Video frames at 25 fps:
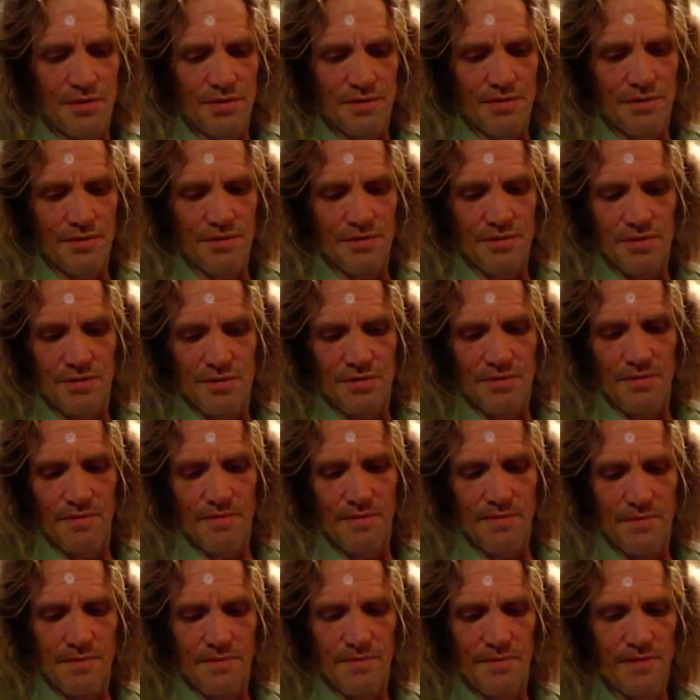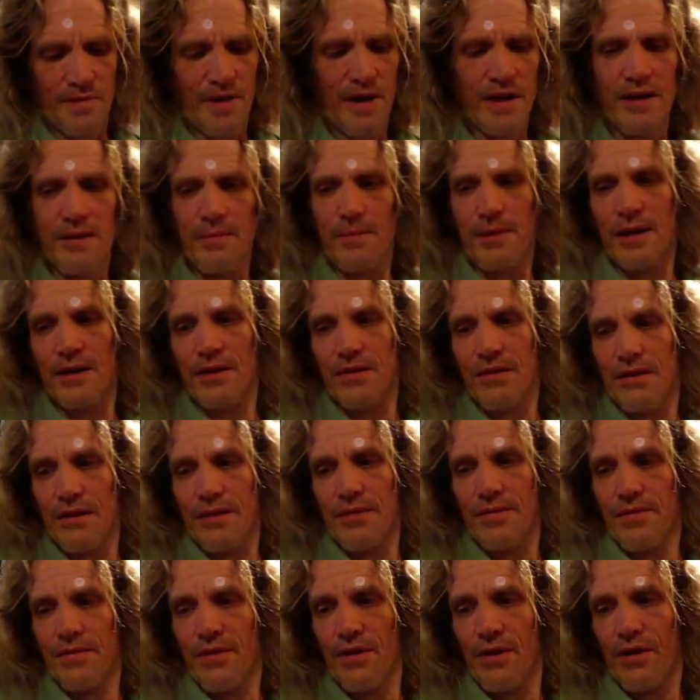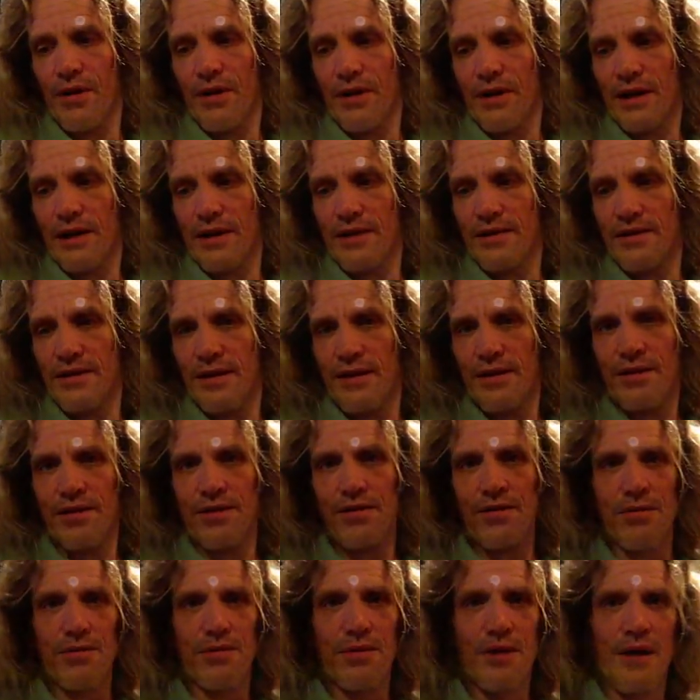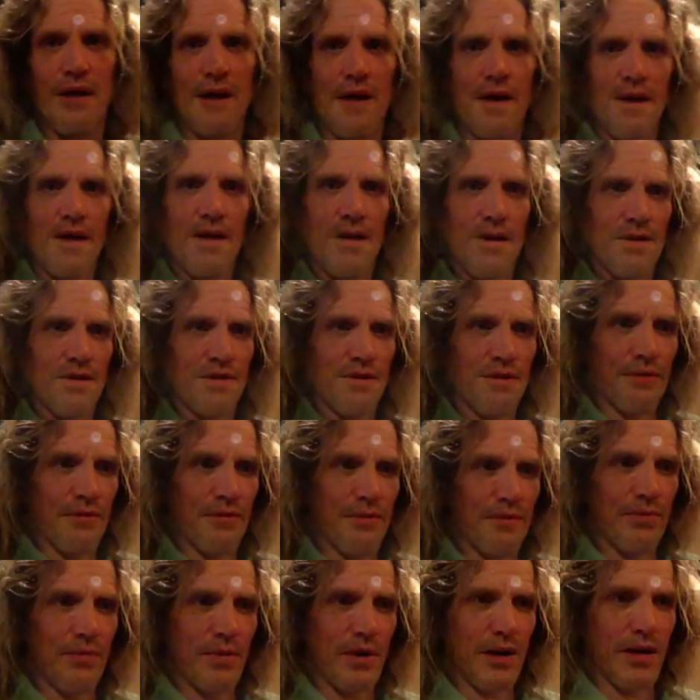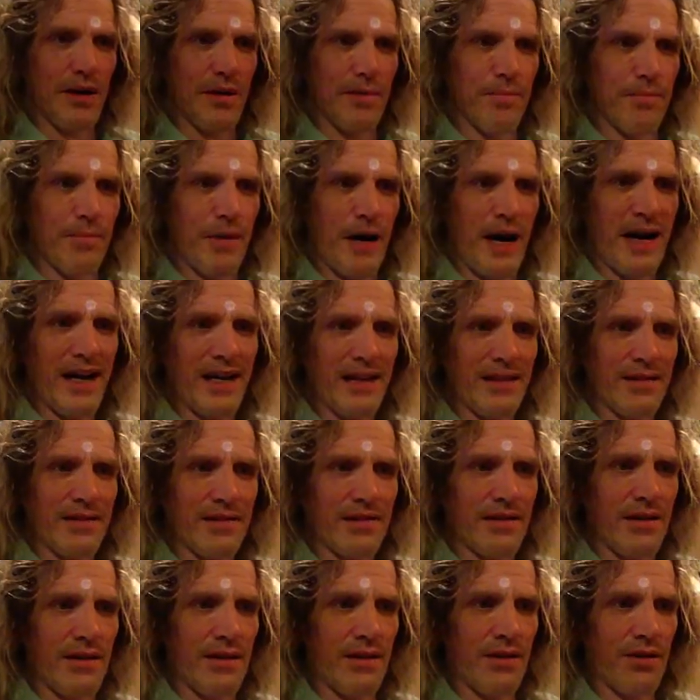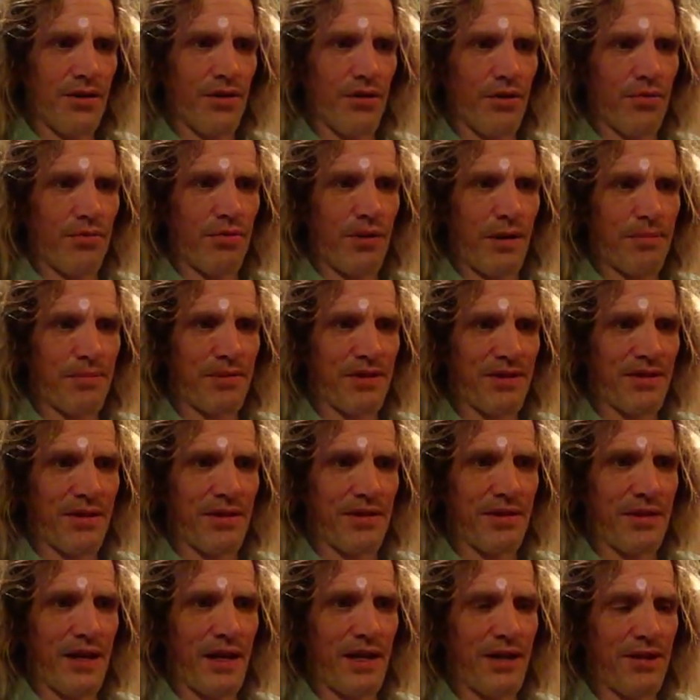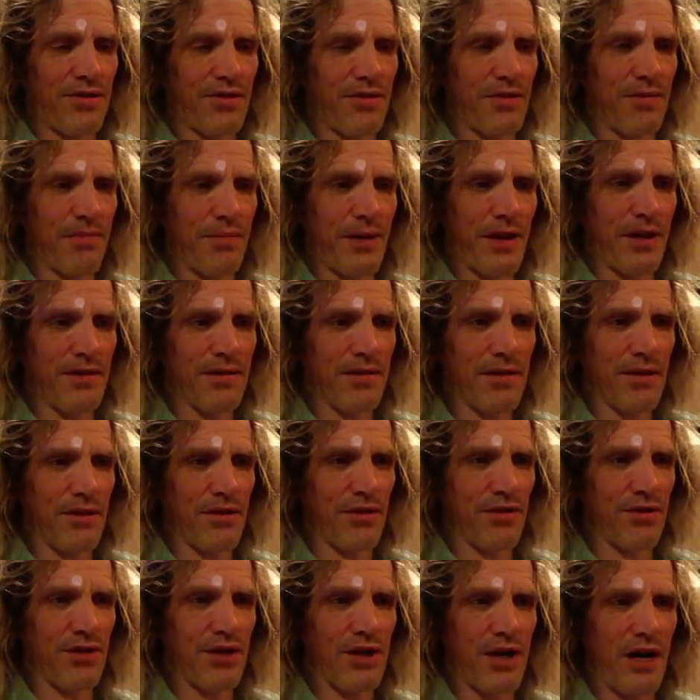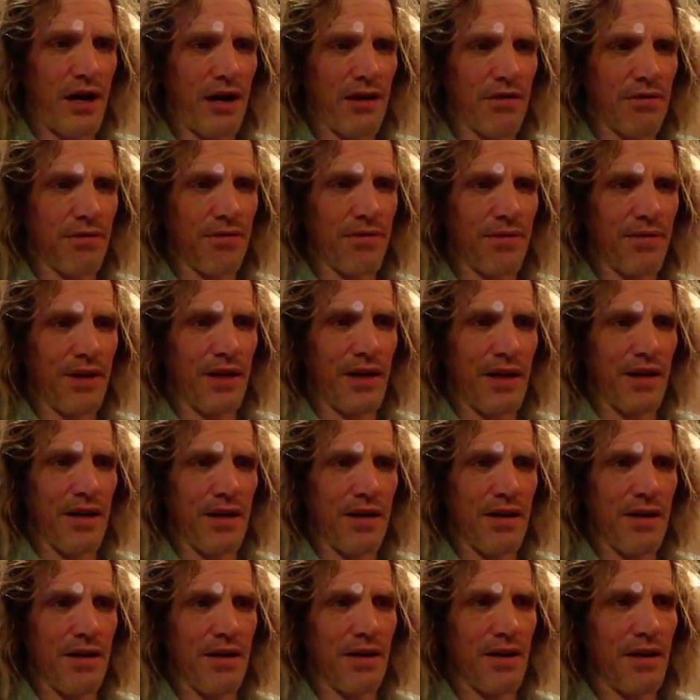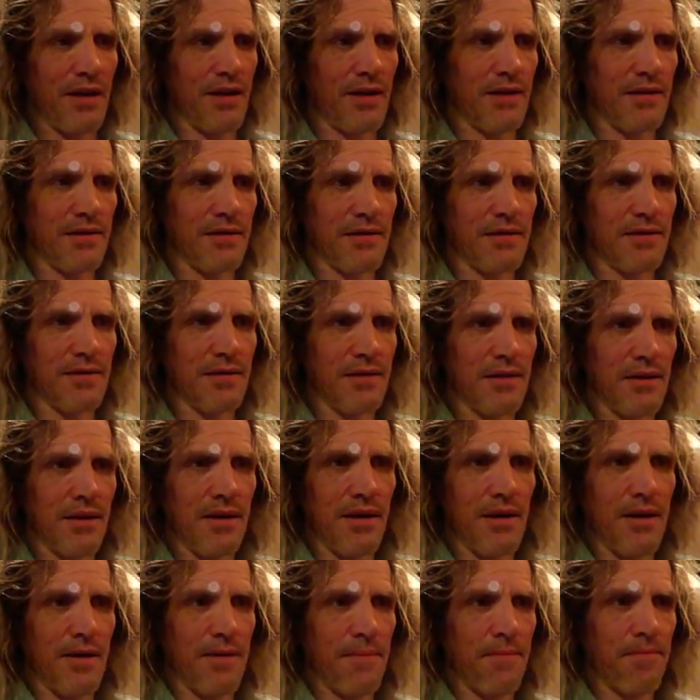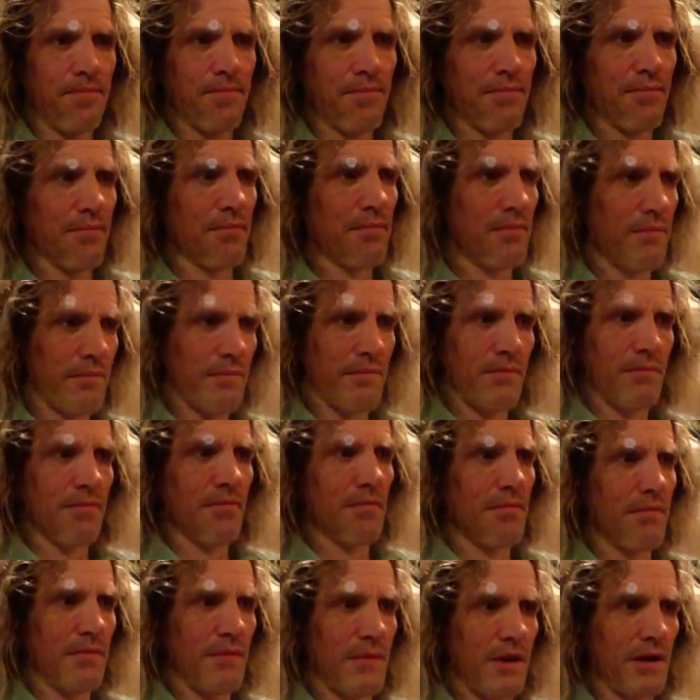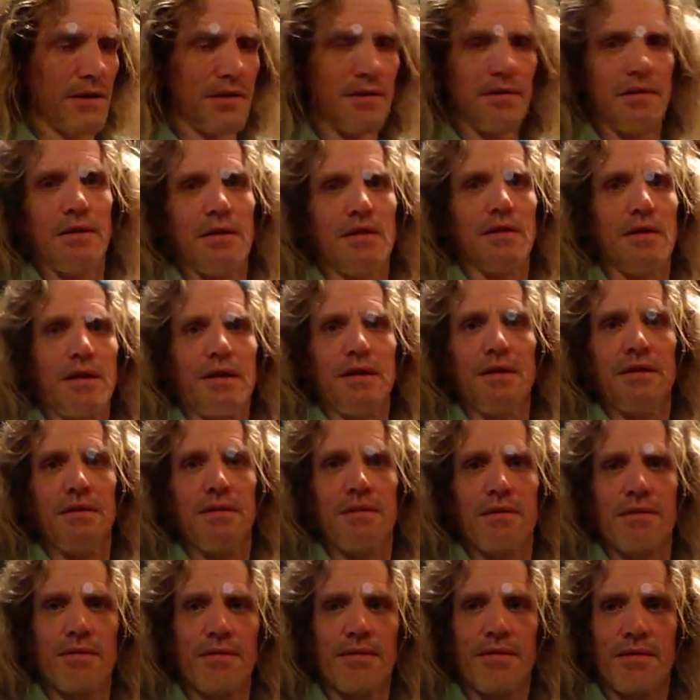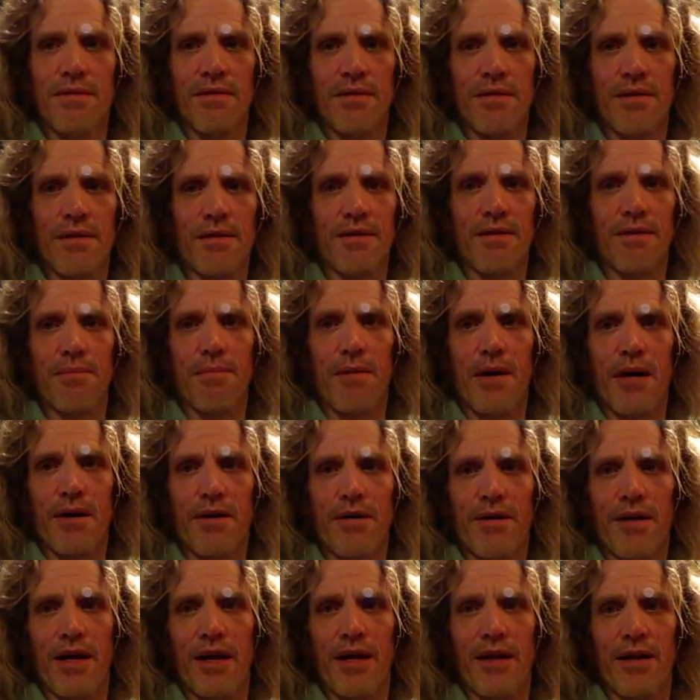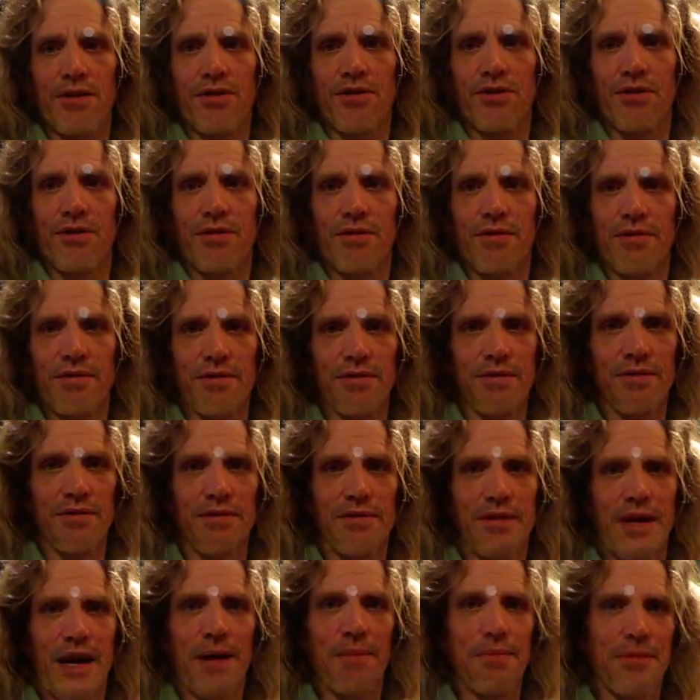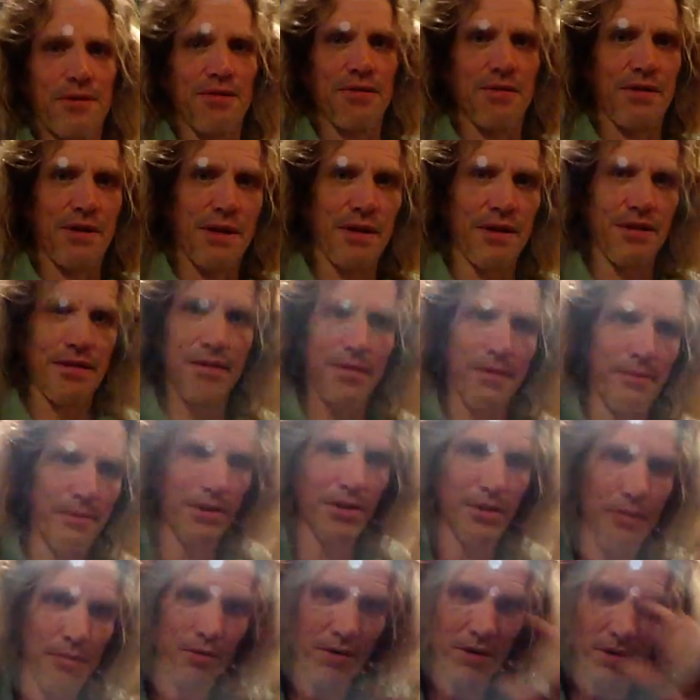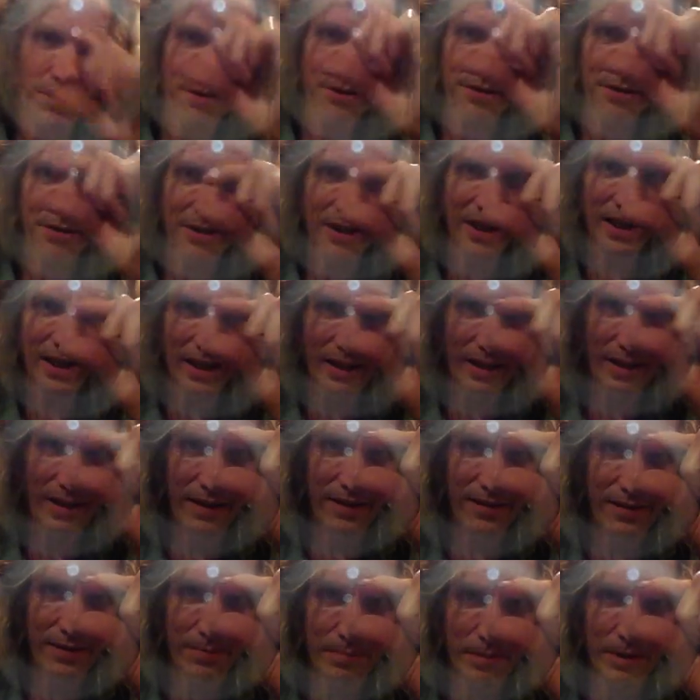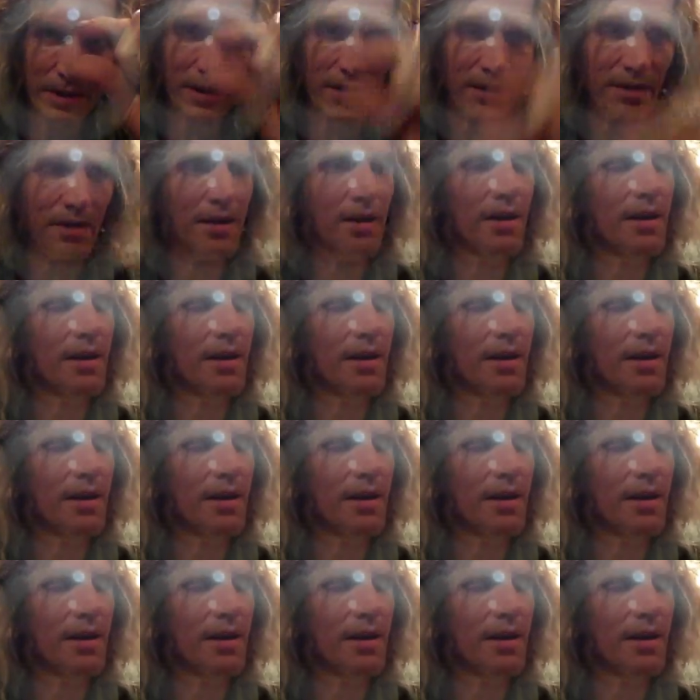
just fundamentally flawed. Like I said, to bias your representation based on your geography is silly in the modern age. It's just absolutely, I mean, the world is getting this big.